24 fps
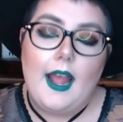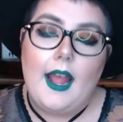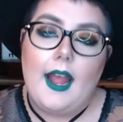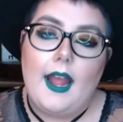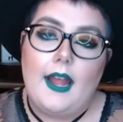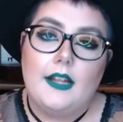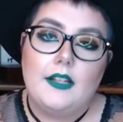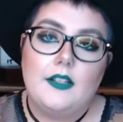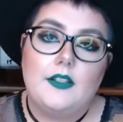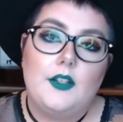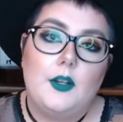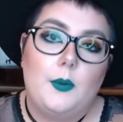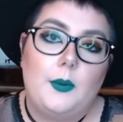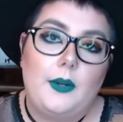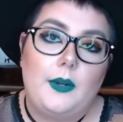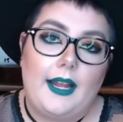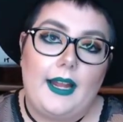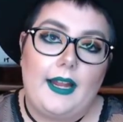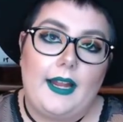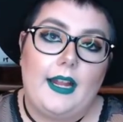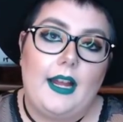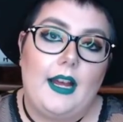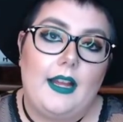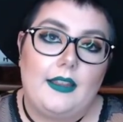And so when
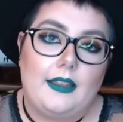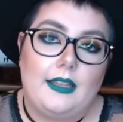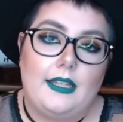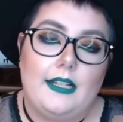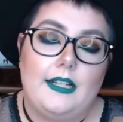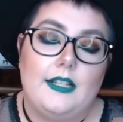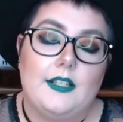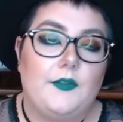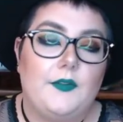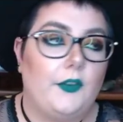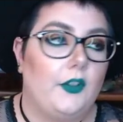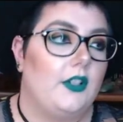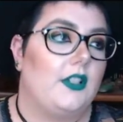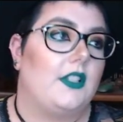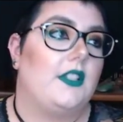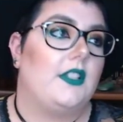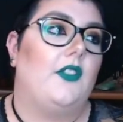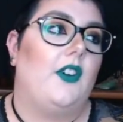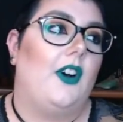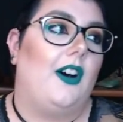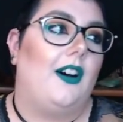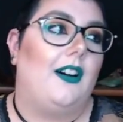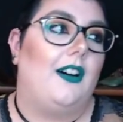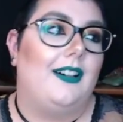I got these, first of
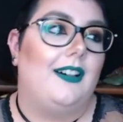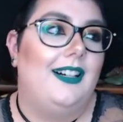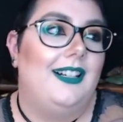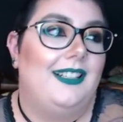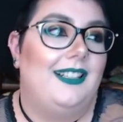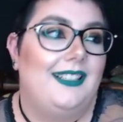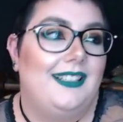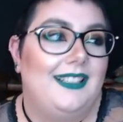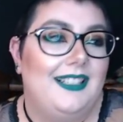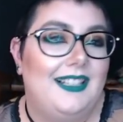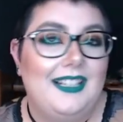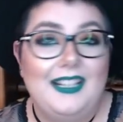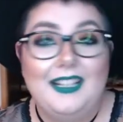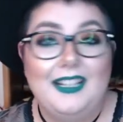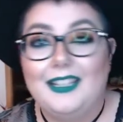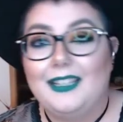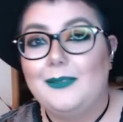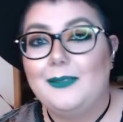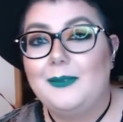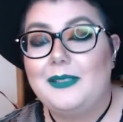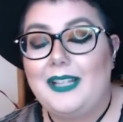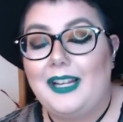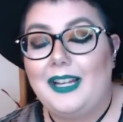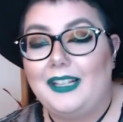all, let
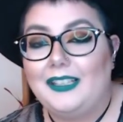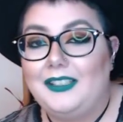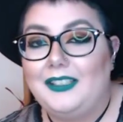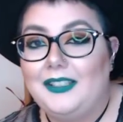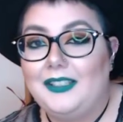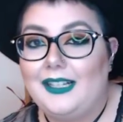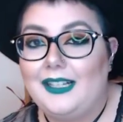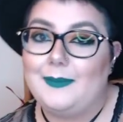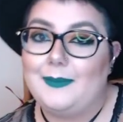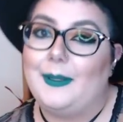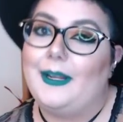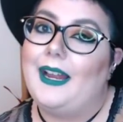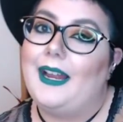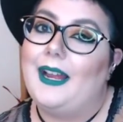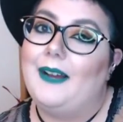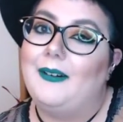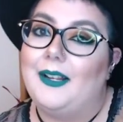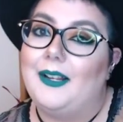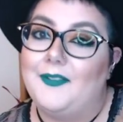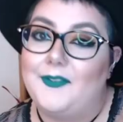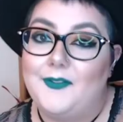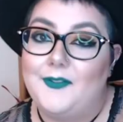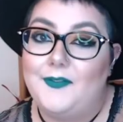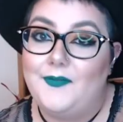me talk to you guys about how I
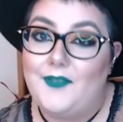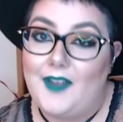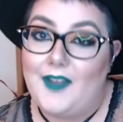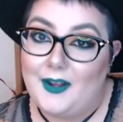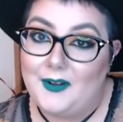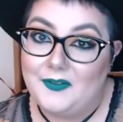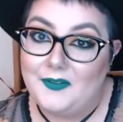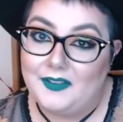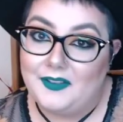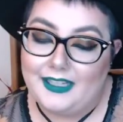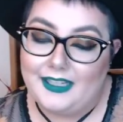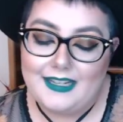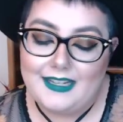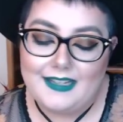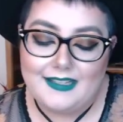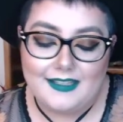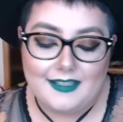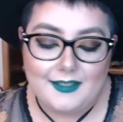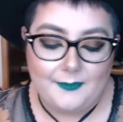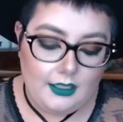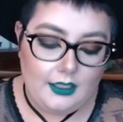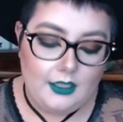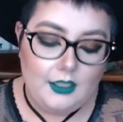found these.